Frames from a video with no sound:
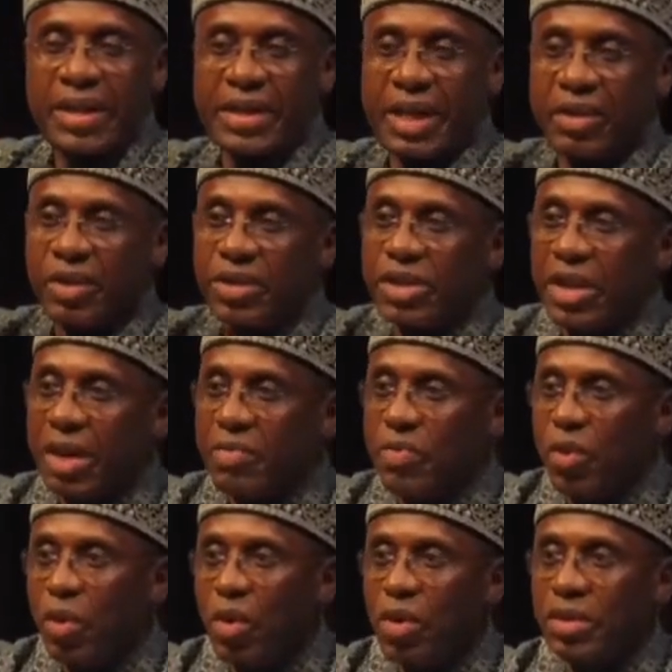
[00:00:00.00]
Technology came
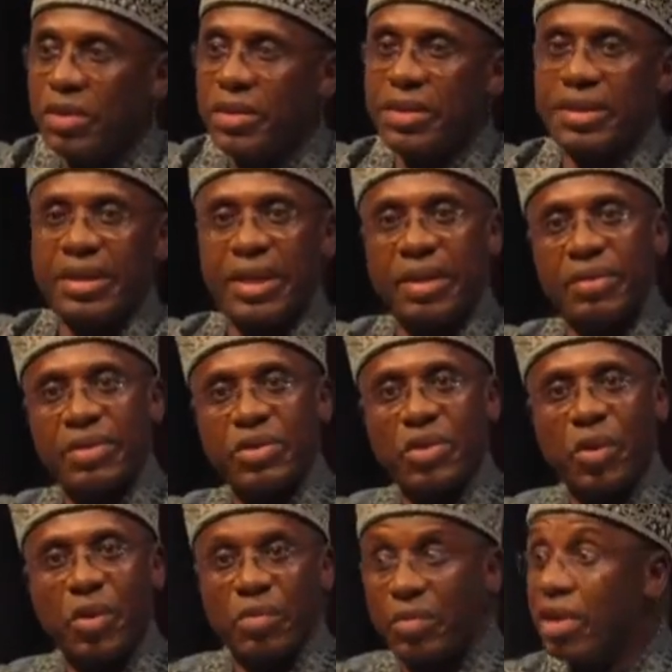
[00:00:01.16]
forward. You
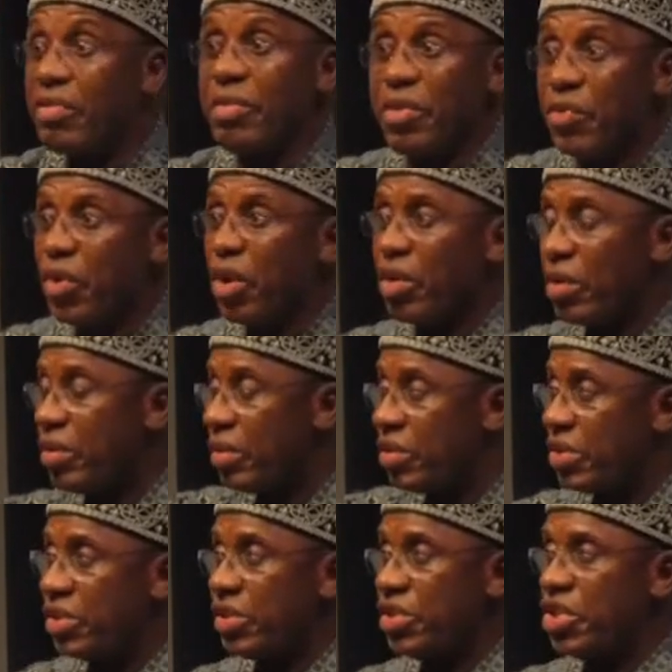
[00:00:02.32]
saw, even before
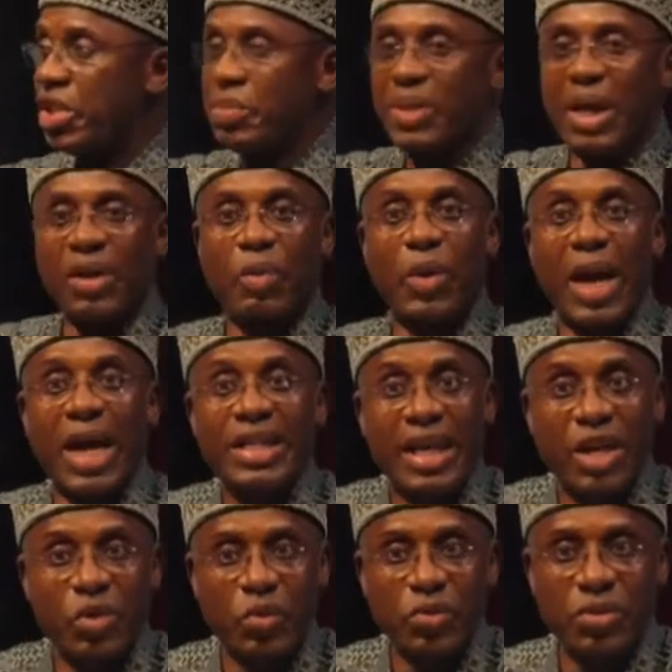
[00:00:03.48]
ships, we had
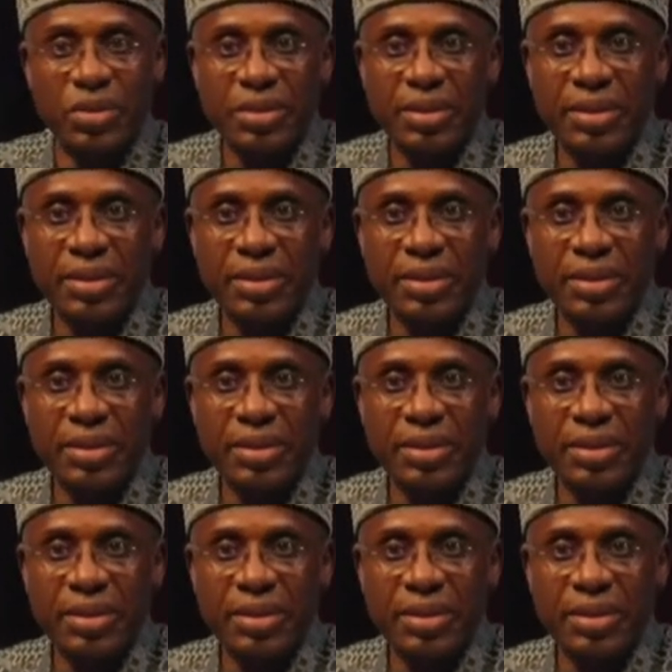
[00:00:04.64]
canoes.